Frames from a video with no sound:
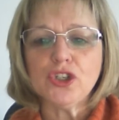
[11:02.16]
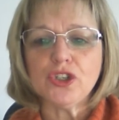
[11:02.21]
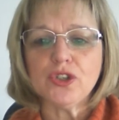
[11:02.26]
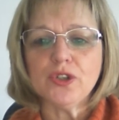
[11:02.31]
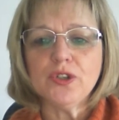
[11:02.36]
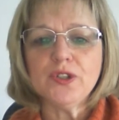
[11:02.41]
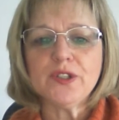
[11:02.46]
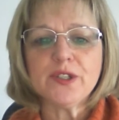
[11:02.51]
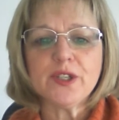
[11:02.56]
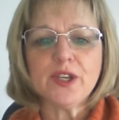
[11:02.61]

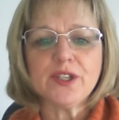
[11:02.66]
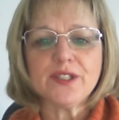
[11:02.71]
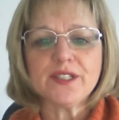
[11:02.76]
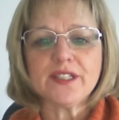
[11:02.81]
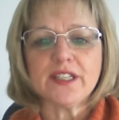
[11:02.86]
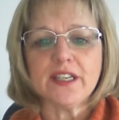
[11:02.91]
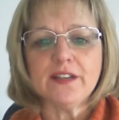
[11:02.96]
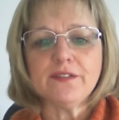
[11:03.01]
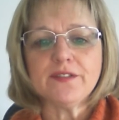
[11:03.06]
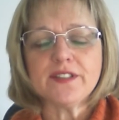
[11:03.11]
use those
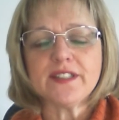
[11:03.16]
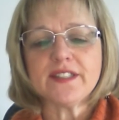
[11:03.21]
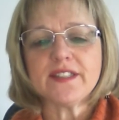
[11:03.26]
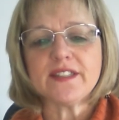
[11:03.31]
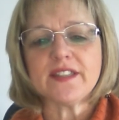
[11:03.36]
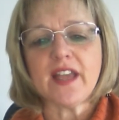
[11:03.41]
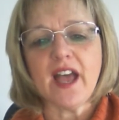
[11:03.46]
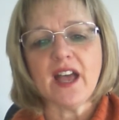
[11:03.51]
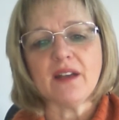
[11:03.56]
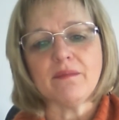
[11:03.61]

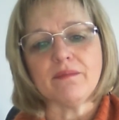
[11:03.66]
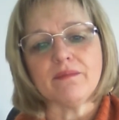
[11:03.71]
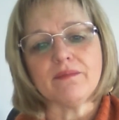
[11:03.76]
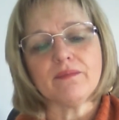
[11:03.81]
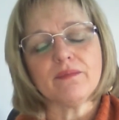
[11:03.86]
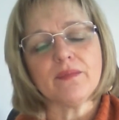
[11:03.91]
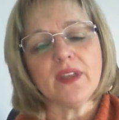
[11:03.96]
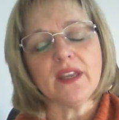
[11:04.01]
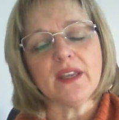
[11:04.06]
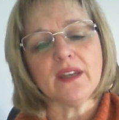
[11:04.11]
gifts um,
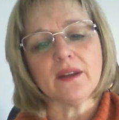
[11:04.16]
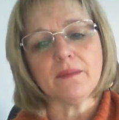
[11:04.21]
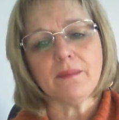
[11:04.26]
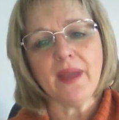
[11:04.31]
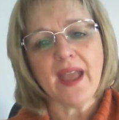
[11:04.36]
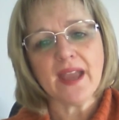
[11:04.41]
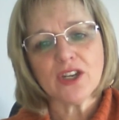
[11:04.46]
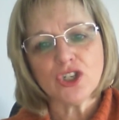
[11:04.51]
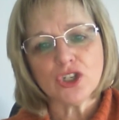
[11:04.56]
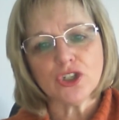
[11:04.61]
in a
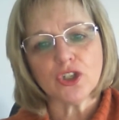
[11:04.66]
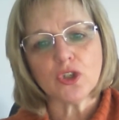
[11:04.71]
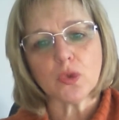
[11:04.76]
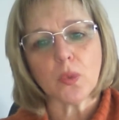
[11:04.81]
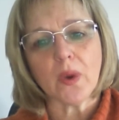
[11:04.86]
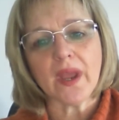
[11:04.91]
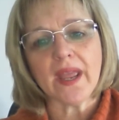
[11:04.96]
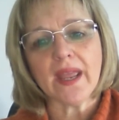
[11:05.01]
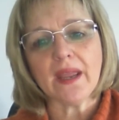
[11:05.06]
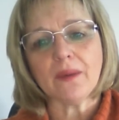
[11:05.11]
passionate
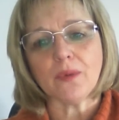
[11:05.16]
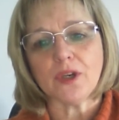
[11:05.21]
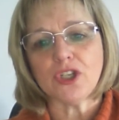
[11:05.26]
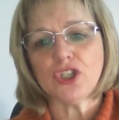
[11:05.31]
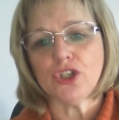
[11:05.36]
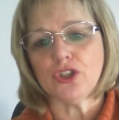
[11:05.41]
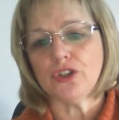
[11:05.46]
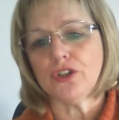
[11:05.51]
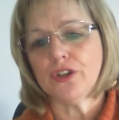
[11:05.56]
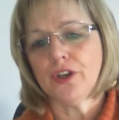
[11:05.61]
way. We
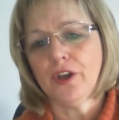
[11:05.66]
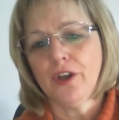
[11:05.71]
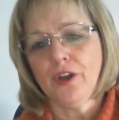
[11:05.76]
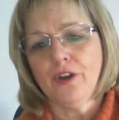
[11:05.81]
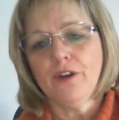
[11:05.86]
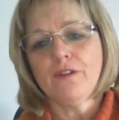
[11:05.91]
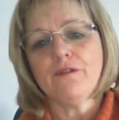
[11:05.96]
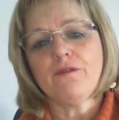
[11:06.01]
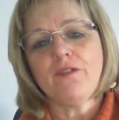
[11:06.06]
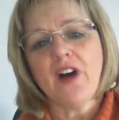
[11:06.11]
should
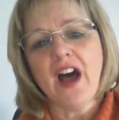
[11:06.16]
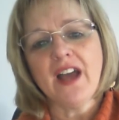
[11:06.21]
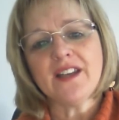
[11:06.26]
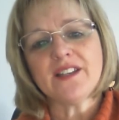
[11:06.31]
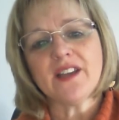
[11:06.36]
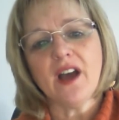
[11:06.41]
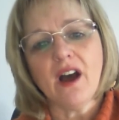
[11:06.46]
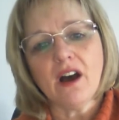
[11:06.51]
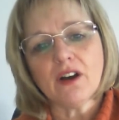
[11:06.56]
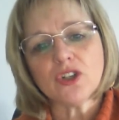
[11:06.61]

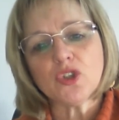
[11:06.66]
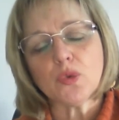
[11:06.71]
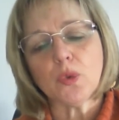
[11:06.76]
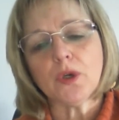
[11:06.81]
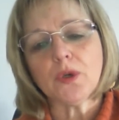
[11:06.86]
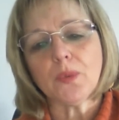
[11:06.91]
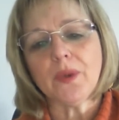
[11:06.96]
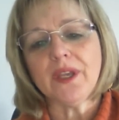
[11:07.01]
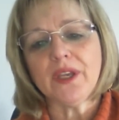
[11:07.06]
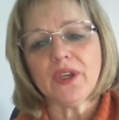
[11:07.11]
find out
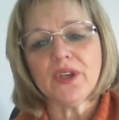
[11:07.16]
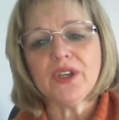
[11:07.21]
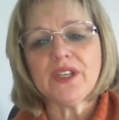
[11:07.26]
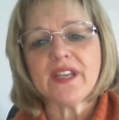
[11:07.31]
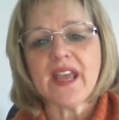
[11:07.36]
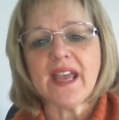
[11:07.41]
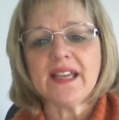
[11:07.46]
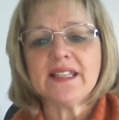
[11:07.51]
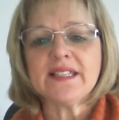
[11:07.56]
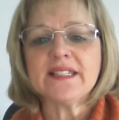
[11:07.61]
what we're good
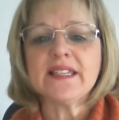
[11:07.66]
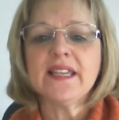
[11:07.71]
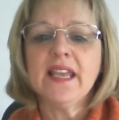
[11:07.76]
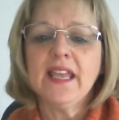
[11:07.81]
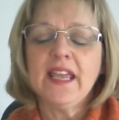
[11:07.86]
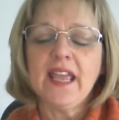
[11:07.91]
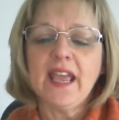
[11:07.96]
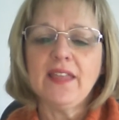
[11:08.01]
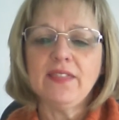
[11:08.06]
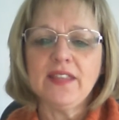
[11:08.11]
at
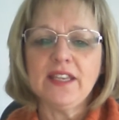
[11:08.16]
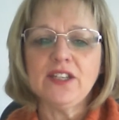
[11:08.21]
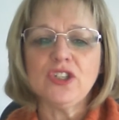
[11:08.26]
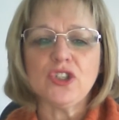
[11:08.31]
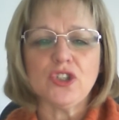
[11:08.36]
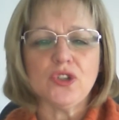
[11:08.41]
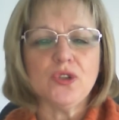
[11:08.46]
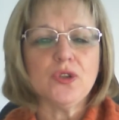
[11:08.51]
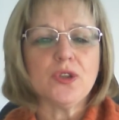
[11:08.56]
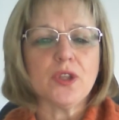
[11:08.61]
and then
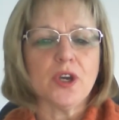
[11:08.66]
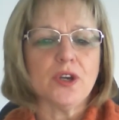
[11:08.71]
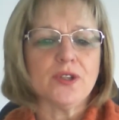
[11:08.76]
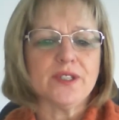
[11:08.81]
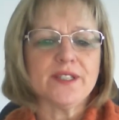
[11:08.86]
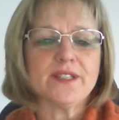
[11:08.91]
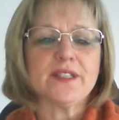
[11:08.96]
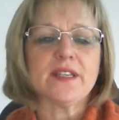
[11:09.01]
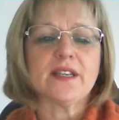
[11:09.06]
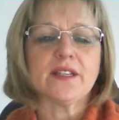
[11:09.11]
do
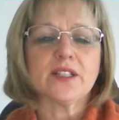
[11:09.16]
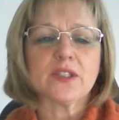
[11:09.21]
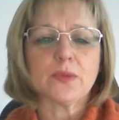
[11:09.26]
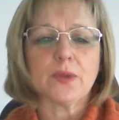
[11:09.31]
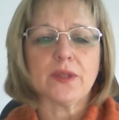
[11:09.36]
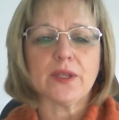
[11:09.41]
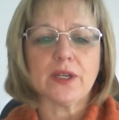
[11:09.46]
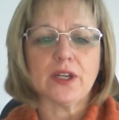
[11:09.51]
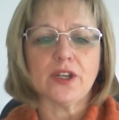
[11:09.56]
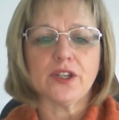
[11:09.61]
those things
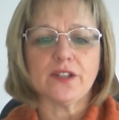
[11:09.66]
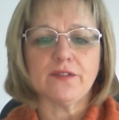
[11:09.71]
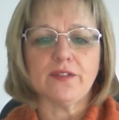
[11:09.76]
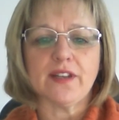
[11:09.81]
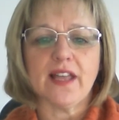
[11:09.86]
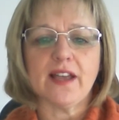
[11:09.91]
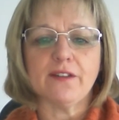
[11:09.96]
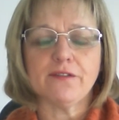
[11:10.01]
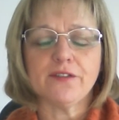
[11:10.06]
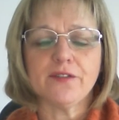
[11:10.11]
with a lot of
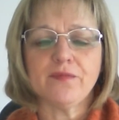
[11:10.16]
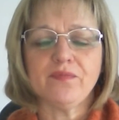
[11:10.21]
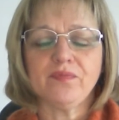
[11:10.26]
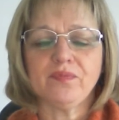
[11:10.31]
love.